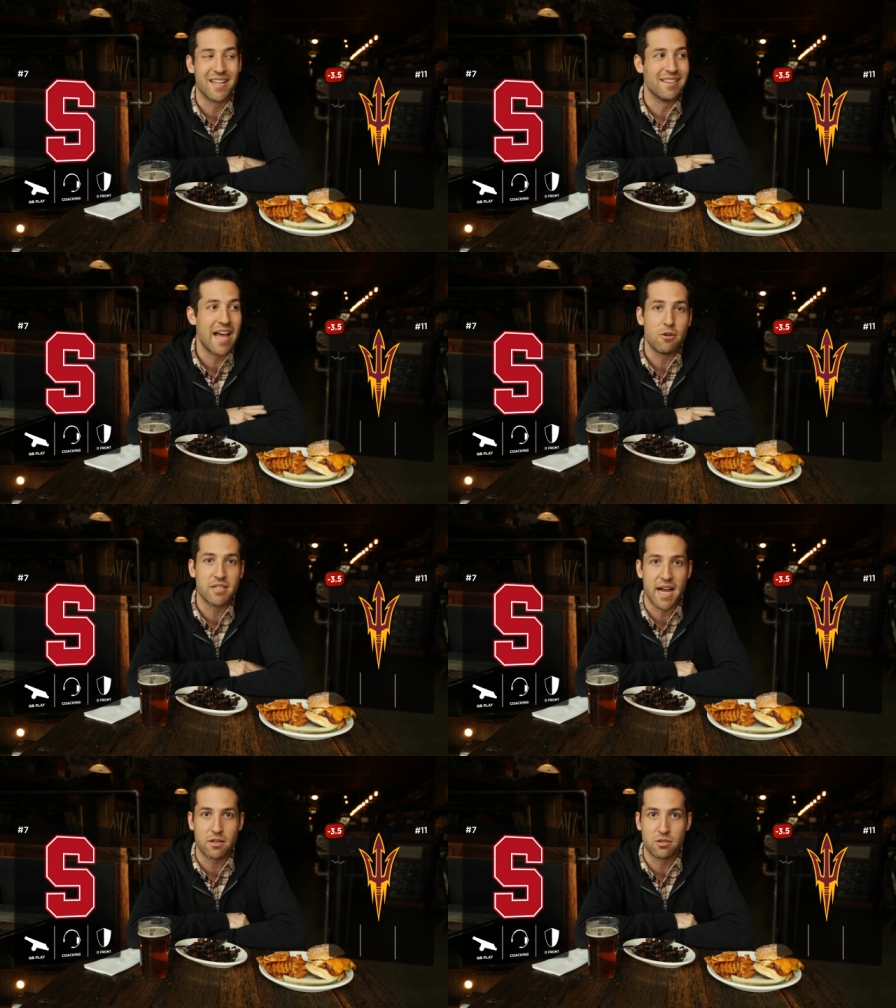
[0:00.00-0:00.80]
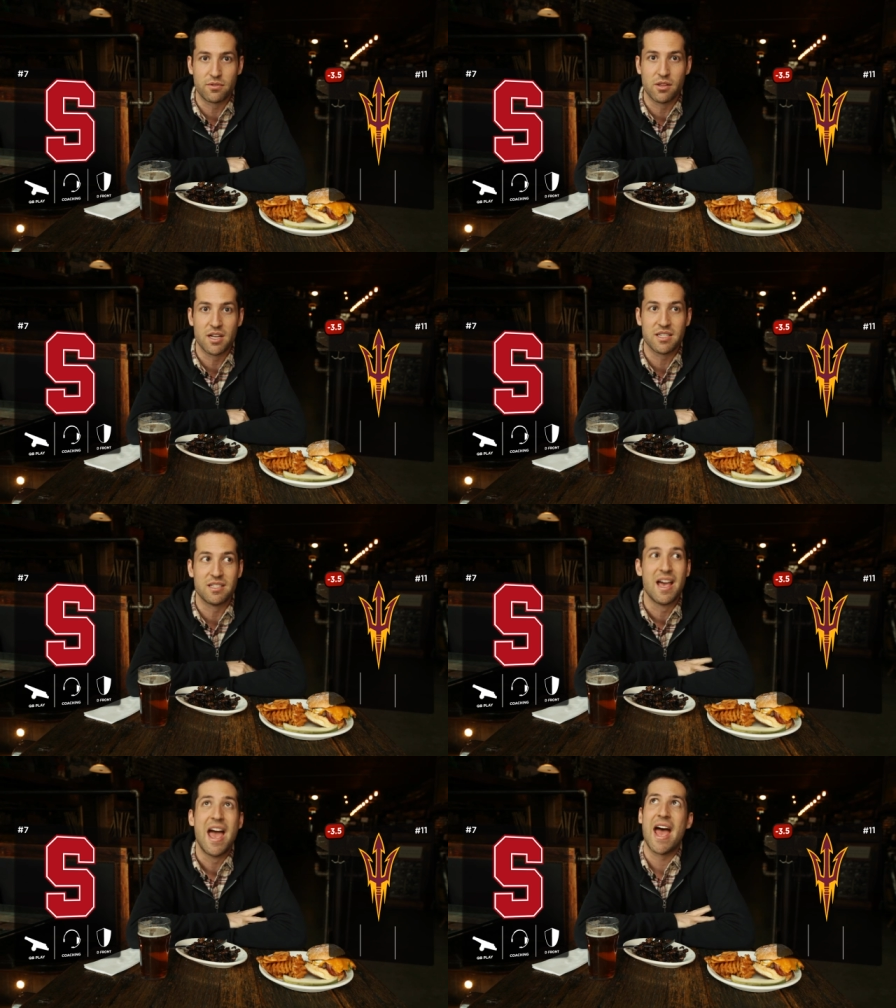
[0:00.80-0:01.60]
They allow tackles for
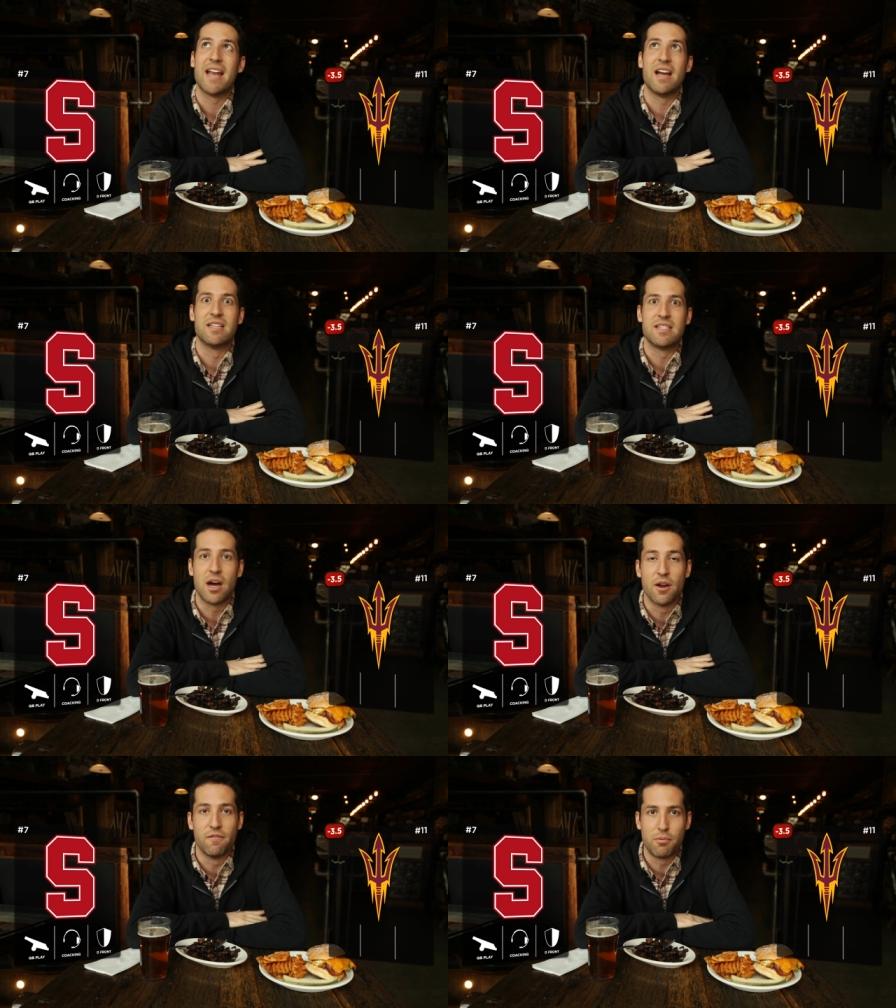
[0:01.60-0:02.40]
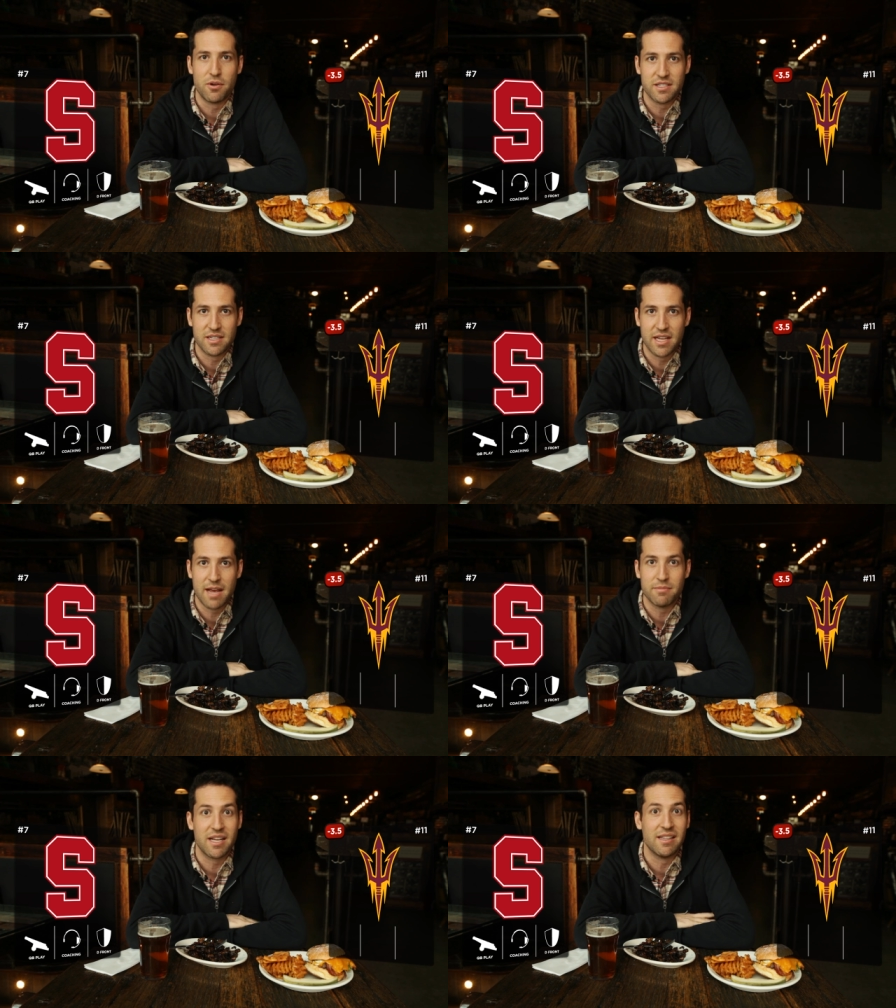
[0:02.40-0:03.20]
losses at a ton of points in
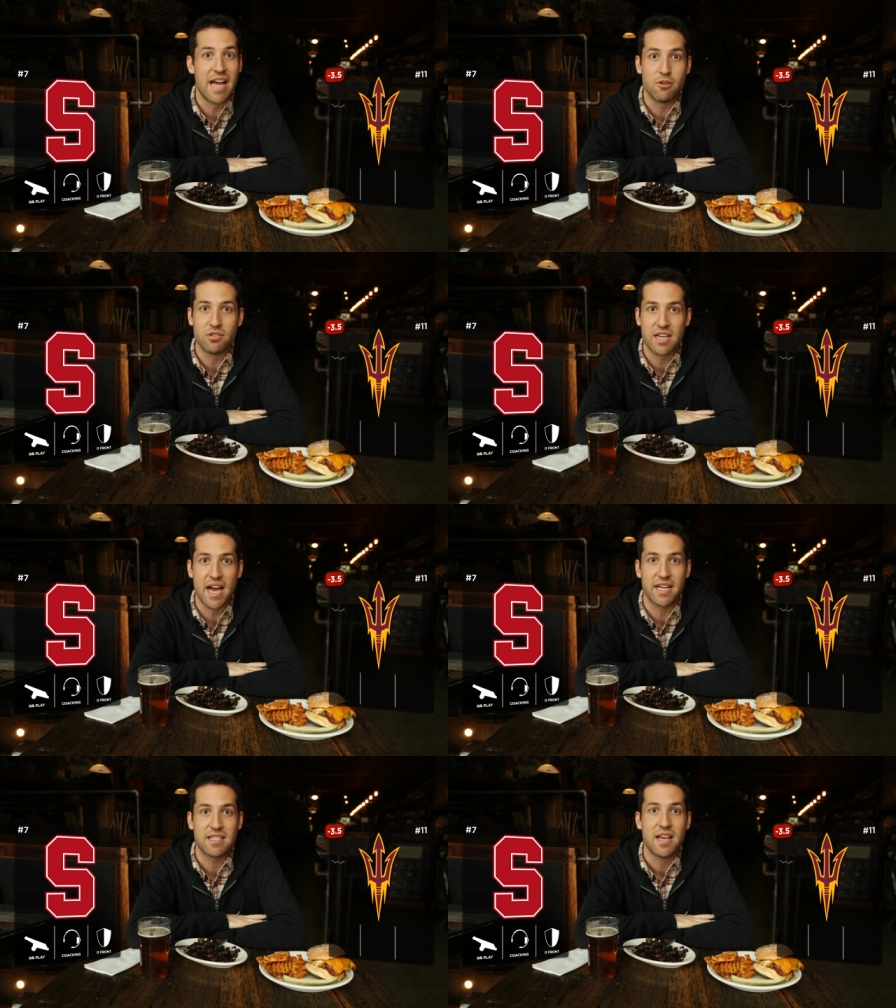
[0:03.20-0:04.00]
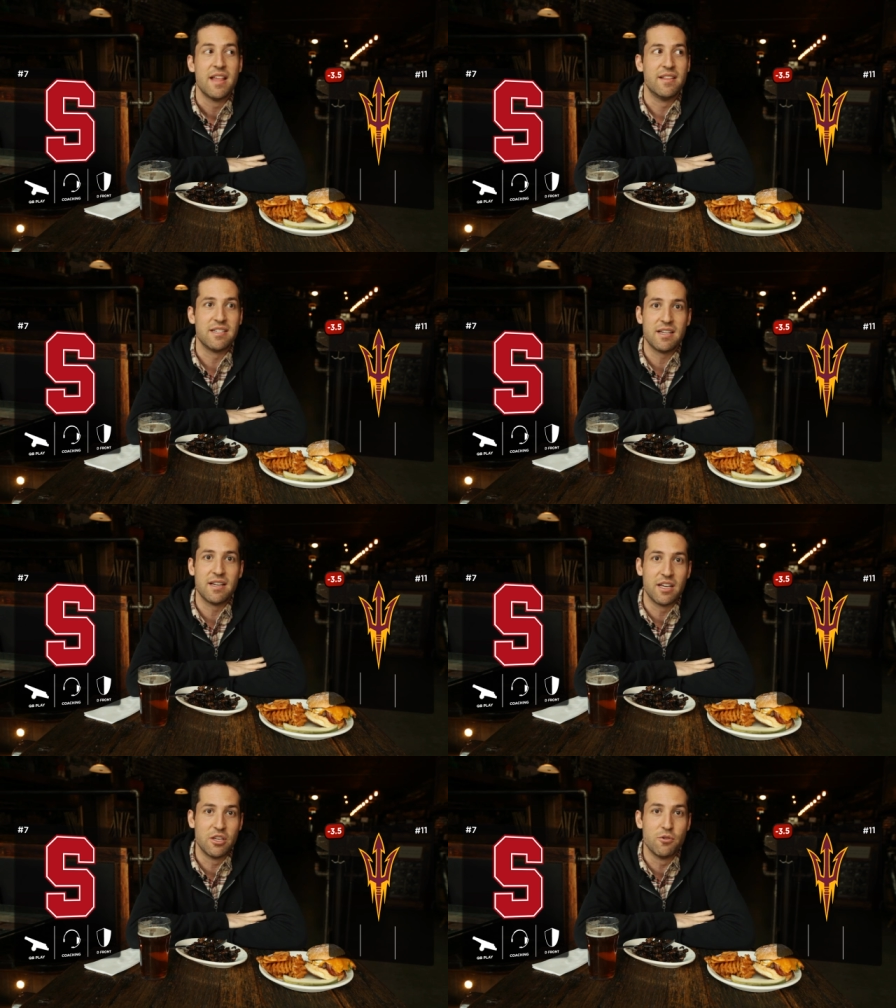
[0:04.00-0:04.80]
games. They allow sacks. This is
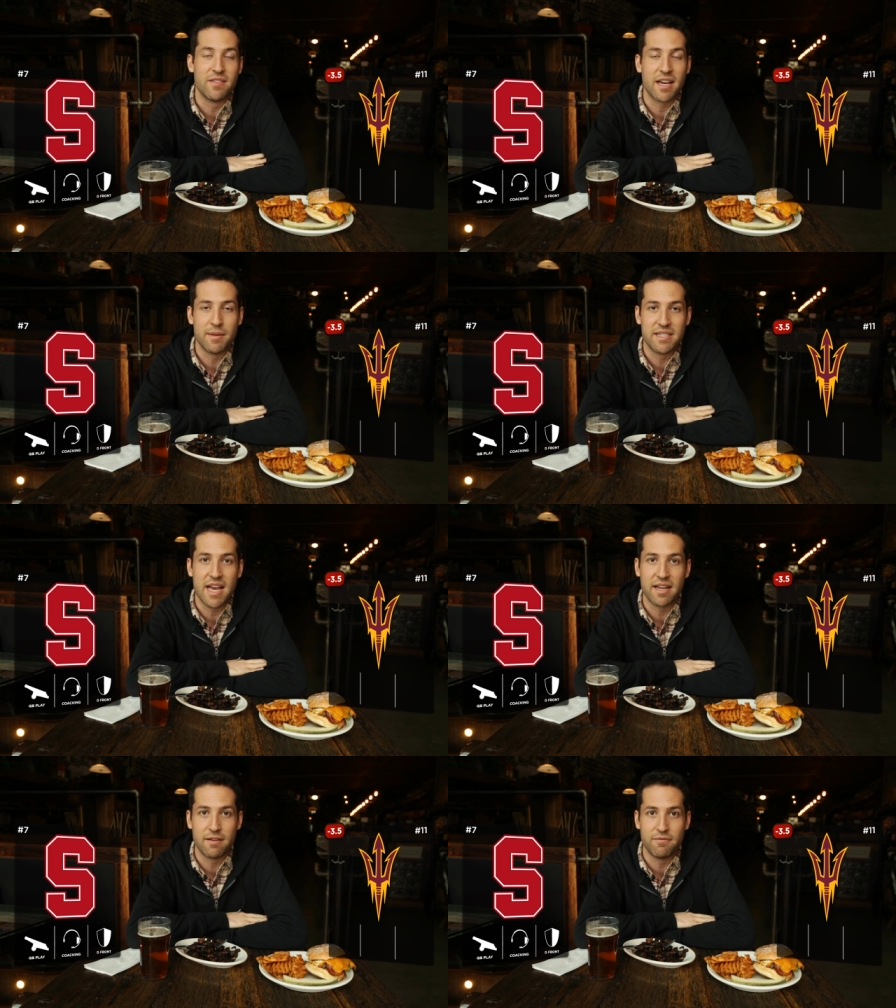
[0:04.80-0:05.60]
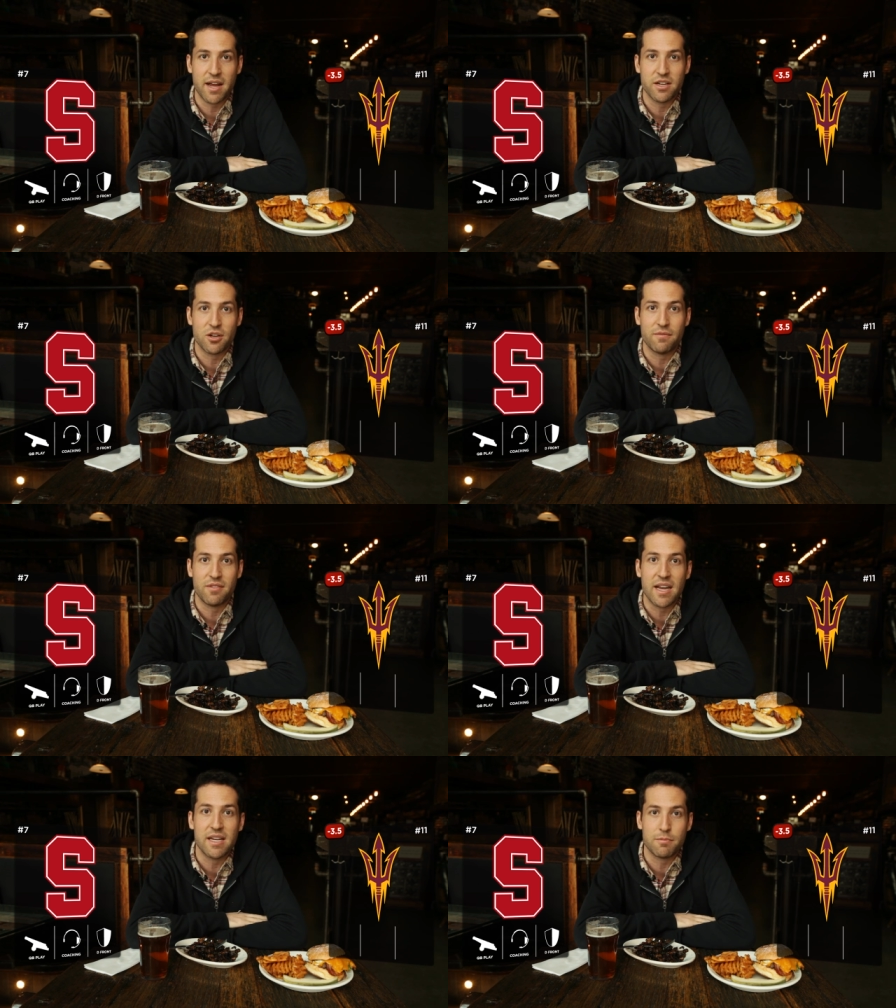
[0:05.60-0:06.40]
a, a unit that can be taken advantage of.
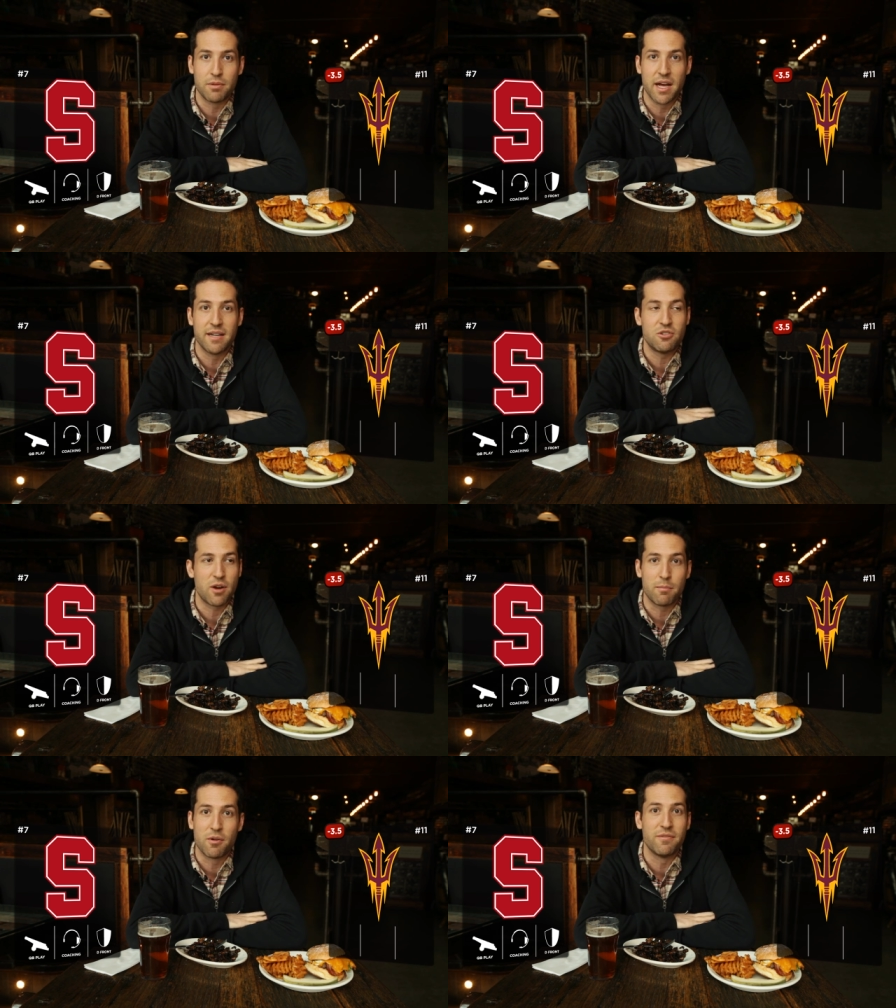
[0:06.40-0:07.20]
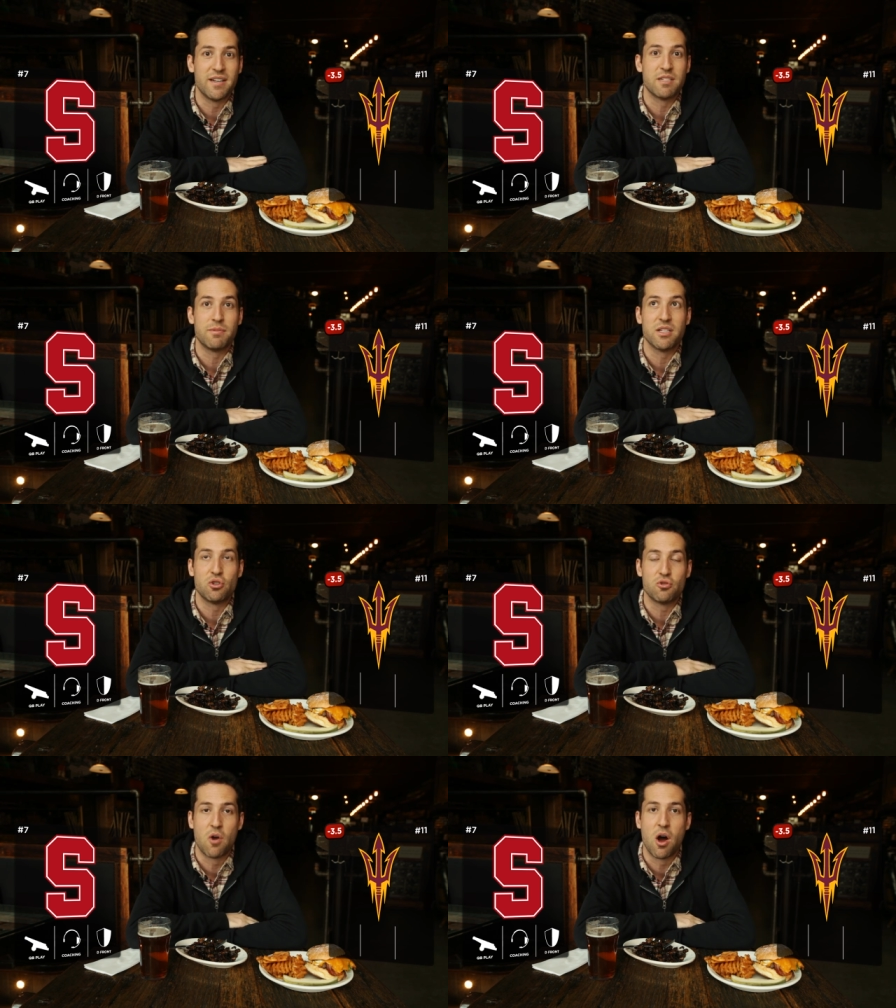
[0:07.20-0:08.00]
They need to play. Trent Murphy needs to play
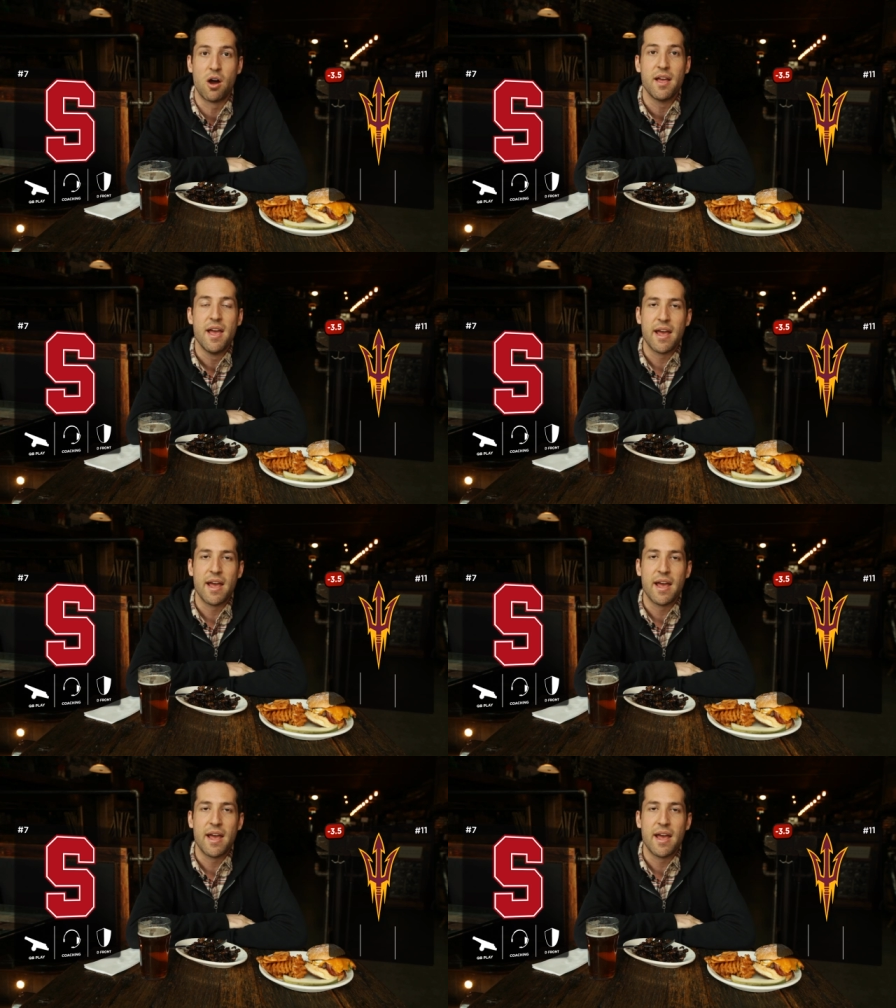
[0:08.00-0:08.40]
strong.